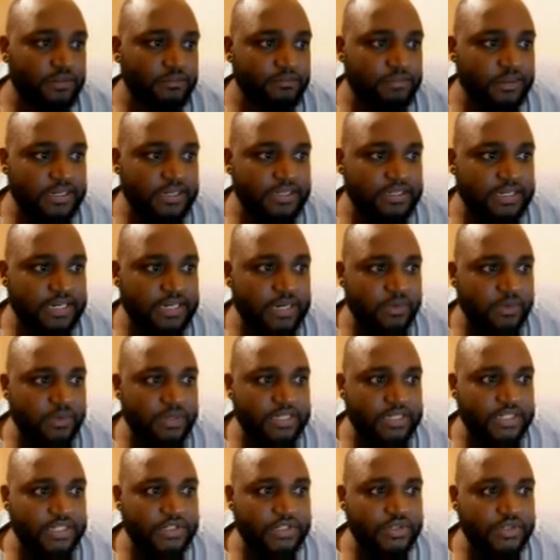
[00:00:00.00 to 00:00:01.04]
part that I
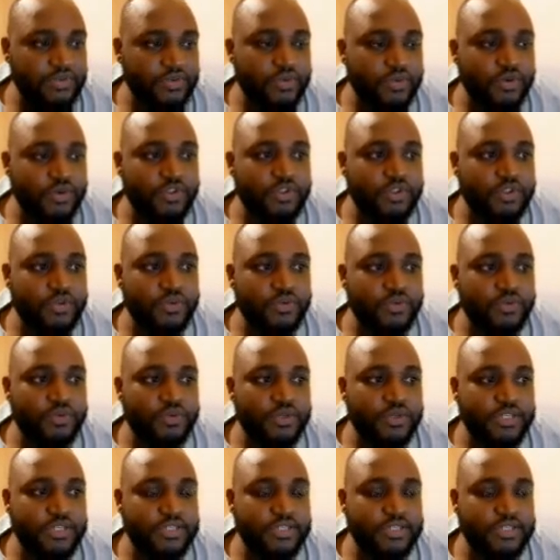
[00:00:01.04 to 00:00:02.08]
want us to go
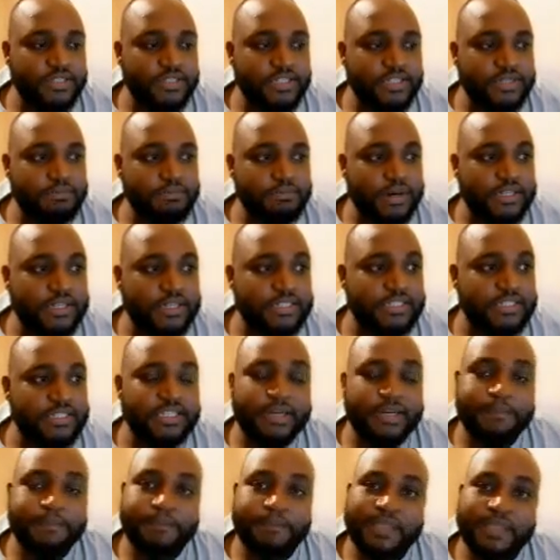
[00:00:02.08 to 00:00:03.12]
through is this part
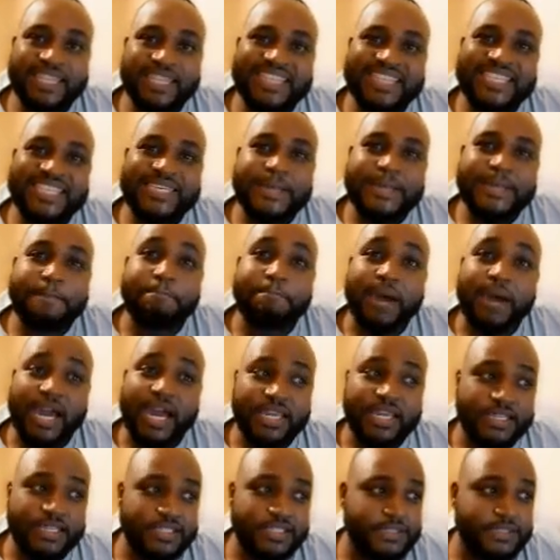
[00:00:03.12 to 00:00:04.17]
here, the
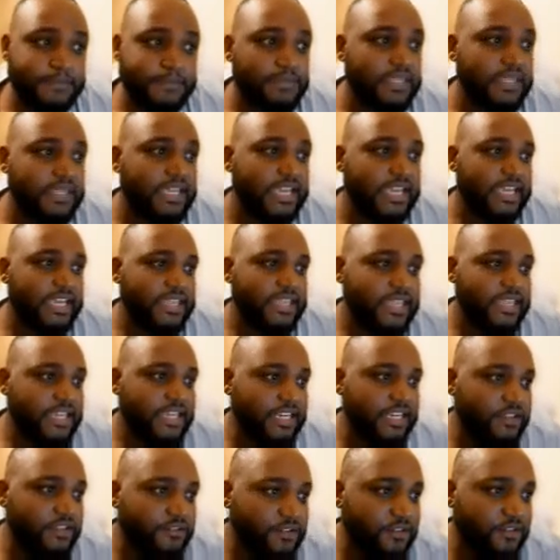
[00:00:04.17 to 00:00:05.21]
buyers. And
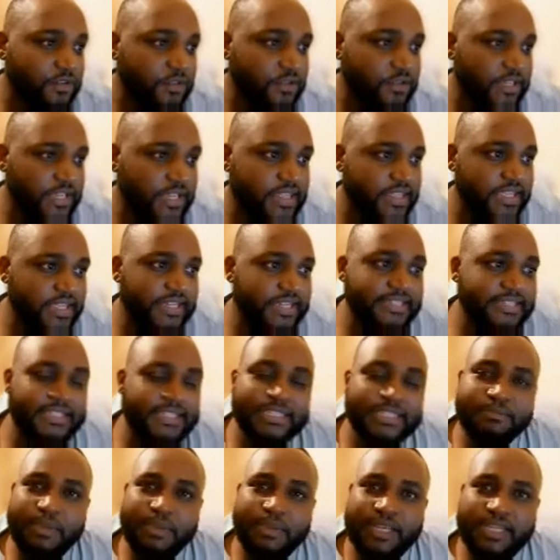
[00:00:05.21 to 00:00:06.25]
then if you look at that, it
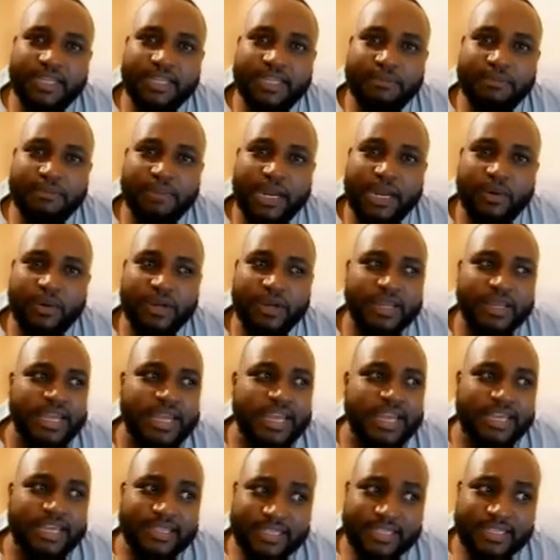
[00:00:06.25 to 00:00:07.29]
says bargaining power.
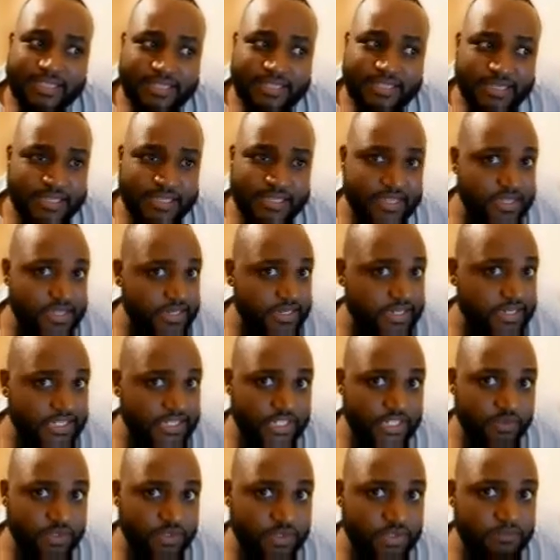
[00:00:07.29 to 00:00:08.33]
This is another threat
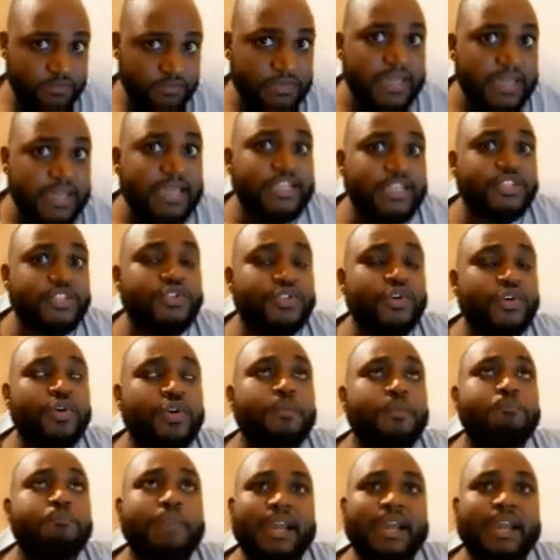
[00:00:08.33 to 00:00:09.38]
as well. So
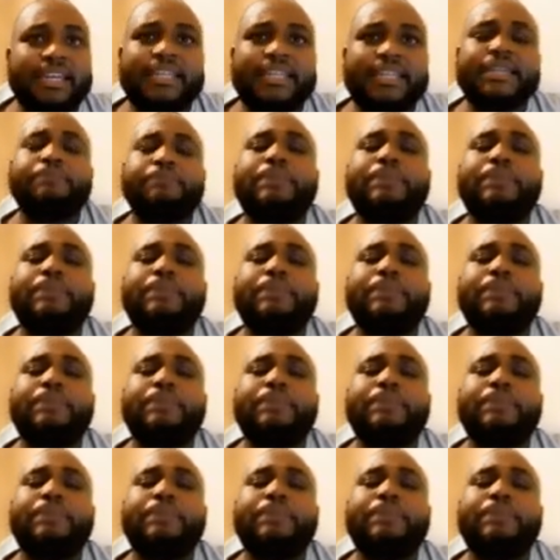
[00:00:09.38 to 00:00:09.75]
bargaining